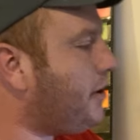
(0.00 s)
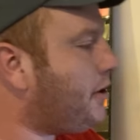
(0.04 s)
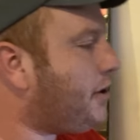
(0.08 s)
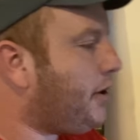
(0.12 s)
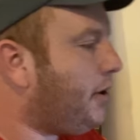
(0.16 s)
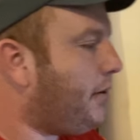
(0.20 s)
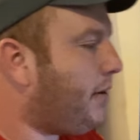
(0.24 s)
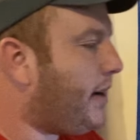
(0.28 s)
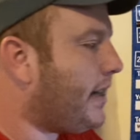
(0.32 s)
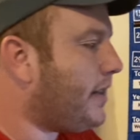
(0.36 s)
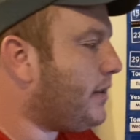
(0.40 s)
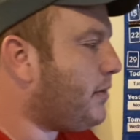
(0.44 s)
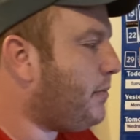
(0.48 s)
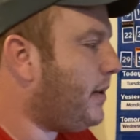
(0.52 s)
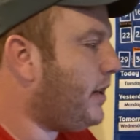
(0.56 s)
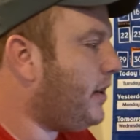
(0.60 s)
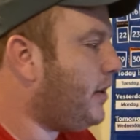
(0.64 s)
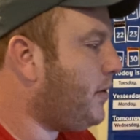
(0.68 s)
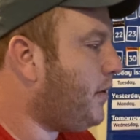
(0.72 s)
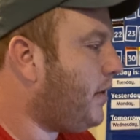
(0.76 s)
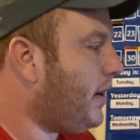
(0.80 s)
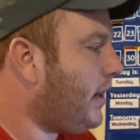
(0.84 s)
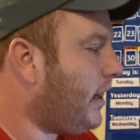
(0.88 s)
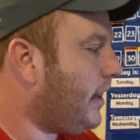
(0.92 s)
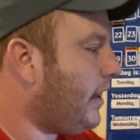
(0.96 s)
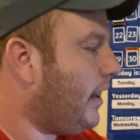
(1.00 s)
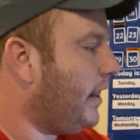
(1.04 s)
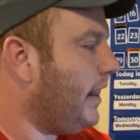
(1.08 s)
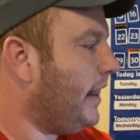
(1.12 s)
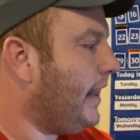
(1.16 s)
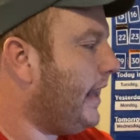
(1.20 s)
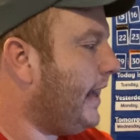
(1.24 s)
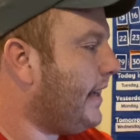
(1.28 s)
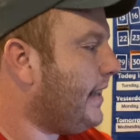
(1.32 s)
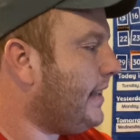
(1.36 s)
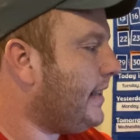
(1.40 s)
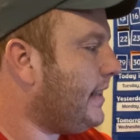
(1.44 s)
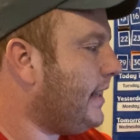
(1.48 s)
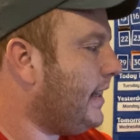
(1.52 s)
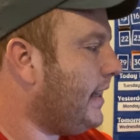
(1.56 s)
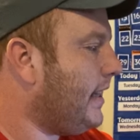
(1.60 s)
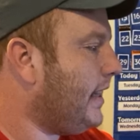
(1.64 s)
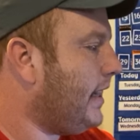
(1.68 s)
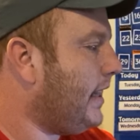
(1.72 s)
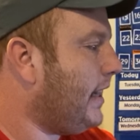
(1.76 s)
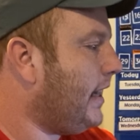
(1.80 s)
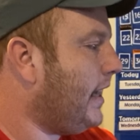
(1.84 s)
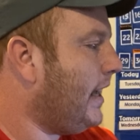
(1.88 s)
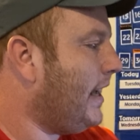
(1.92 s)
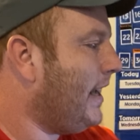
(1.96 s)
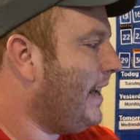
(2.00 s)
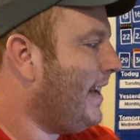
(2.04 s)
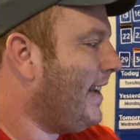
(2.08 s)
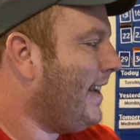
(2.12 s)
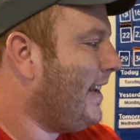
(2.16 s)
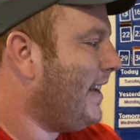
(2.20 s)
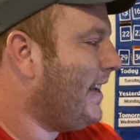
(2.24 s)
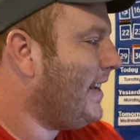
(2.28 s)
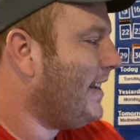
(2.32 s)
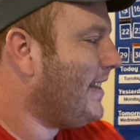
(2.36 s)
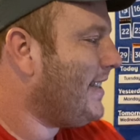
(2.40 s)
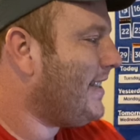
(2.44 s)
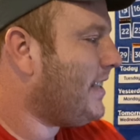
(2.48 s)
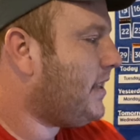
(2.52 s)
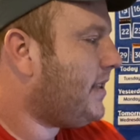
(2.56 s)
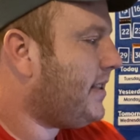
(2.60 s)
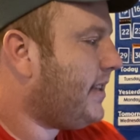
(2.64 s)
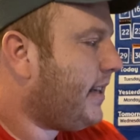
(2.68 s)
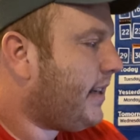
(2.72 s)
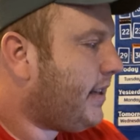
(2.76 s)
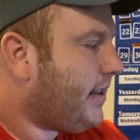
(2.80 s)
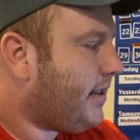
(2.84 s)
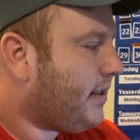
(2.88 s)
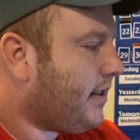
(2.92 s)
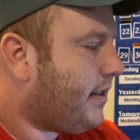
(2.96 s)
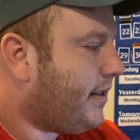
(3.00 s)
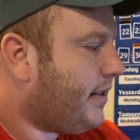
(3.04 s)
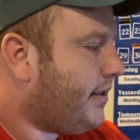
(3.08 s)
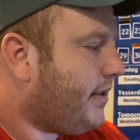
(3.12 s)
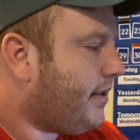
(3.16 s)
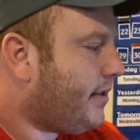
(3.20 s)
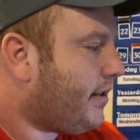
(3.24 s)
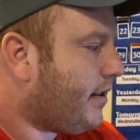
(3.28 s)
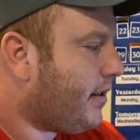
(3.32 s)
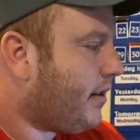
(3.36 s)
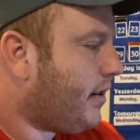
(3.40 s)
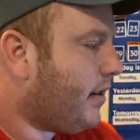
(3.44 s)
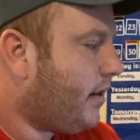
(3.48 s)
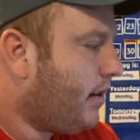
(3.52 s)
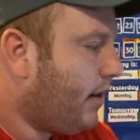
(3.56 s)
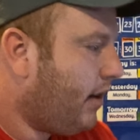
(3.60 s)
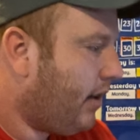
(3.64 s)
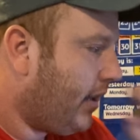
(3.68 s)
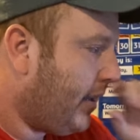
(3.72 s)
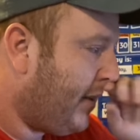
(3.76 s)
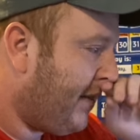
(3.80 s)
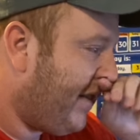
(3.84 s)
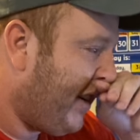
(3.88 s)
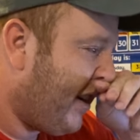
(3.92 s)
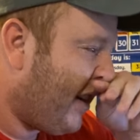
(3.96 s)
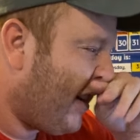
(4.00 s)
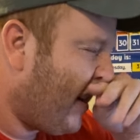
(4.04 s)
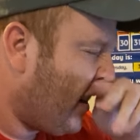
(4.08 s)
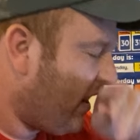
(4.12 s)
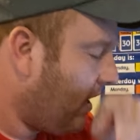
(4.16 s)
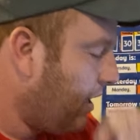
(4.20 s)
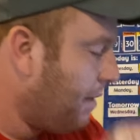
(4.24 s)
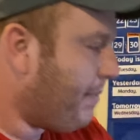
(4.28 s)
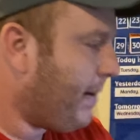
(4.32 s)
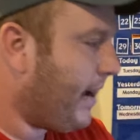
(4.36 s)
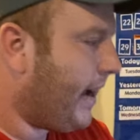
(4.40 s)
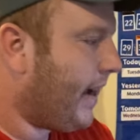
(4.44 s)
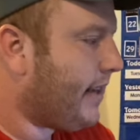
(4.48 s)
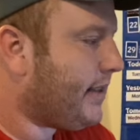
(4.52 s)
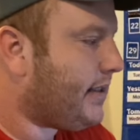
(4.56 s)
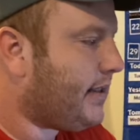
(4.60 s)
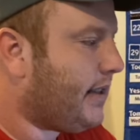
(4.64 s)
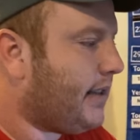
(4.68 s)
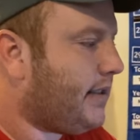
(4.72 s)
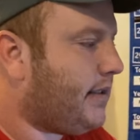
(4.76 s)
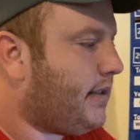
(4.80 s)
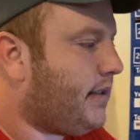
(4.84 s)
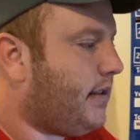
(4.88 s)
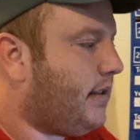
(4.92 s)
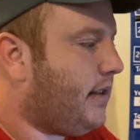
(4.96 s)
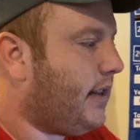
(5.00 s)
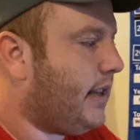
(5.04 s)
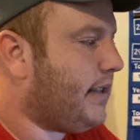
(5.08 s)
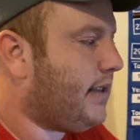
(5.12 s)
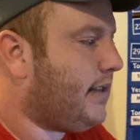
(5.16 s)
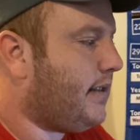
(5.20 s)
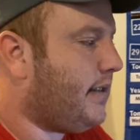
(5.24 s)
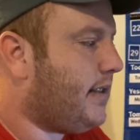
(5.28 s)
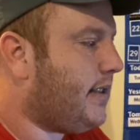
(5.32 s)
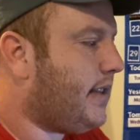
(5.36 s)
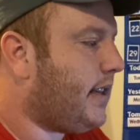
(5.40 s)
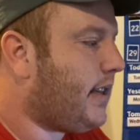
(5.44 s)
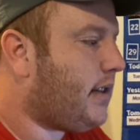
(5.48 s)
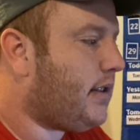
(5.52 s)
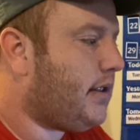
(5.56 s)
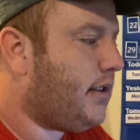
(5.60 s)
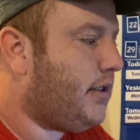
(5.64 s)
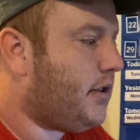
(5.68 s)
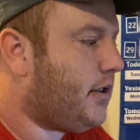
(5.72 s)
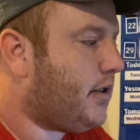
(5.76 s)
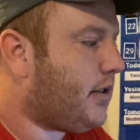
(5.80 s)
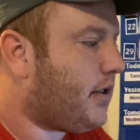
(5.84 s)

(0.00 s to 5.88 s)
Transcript: You guys will be doing lesson 6 on Zern. If you're already past lesson 6, you just